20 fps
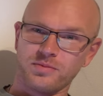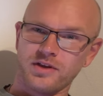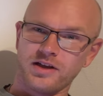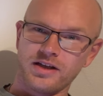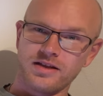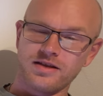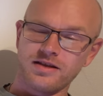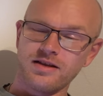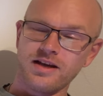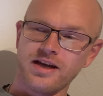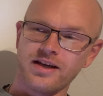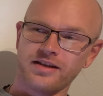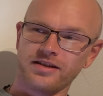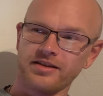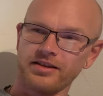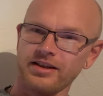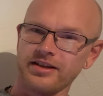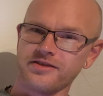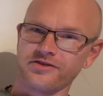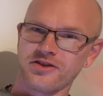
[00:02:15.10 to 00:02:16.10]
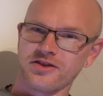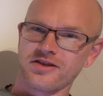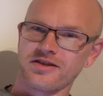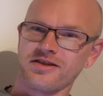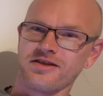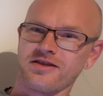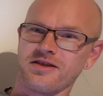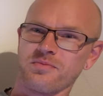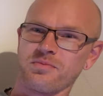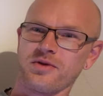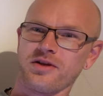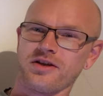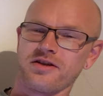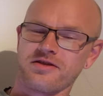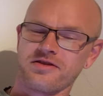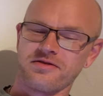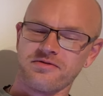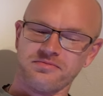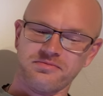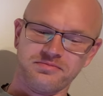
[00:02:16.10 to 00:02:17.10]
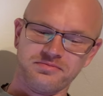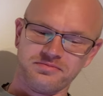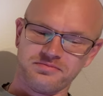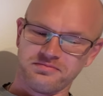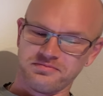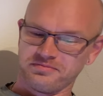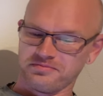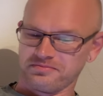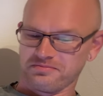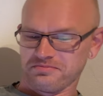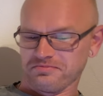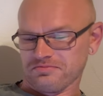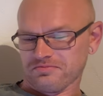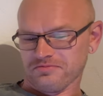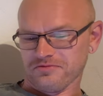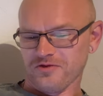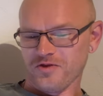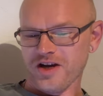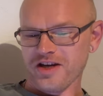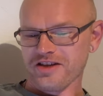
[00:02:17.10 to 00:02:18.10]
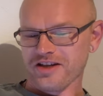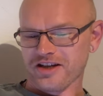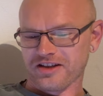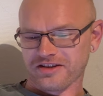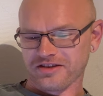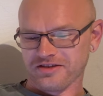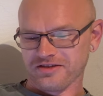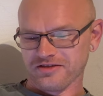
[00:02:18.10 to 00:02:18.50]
plus like, and just disappears. Why not?